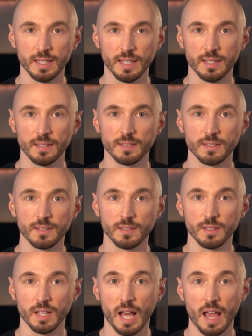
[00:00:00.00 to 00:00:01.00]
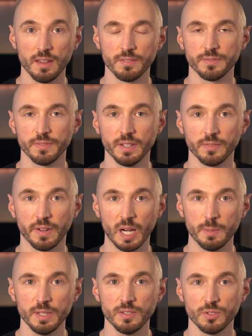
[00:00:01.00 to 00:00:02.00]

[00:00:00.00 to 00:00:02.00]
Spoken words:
in live environments.